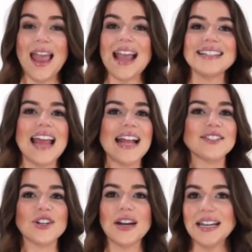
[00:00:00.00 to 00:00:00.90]
began to
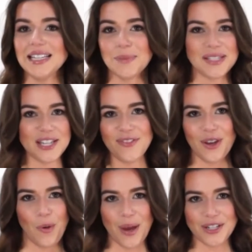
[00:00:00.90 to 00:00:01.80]
understand
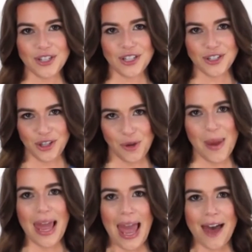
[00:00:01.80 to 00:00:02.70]
that their
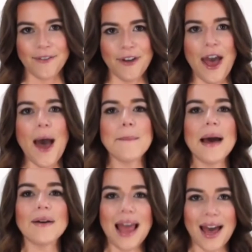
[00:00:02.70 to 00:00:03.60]
diagnosis is
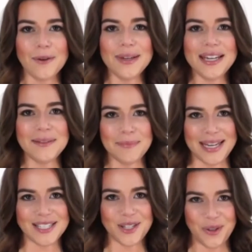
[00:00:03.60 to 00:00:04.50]
nothing to be ashamed
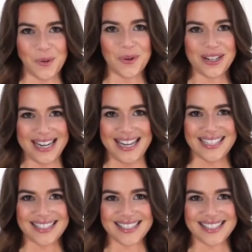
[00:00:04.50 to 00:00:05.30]
of. For